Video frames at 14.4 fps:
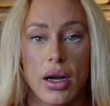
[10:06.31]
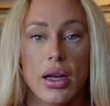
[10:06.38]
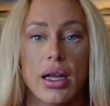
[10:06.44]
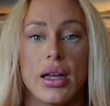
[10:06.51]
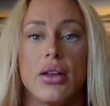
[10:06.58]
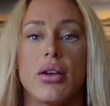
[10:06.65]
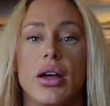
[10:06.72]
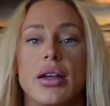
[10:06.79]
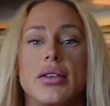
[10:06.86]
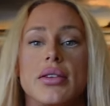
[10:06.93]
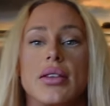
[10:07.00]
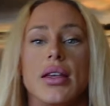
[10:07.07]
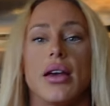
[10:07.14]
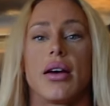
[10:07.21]
can you guys
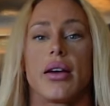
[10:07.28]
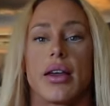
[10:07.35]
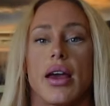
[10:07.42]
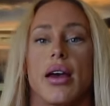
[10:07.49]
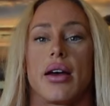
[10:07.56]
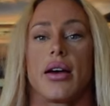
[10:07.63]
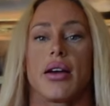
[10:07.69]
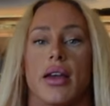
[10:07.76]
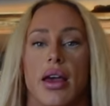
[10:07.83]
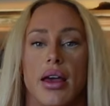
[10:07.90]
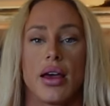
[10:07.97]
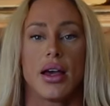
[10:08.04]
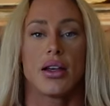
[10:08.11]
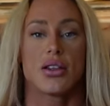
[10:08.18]
see? Oh yeah. Okay.
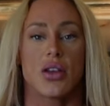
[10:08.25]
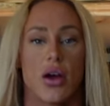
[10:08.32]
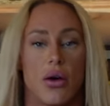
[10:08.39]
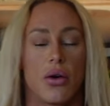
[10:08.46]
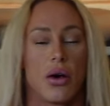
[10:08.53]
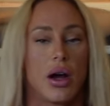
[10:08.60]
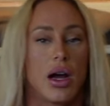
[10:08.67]
So,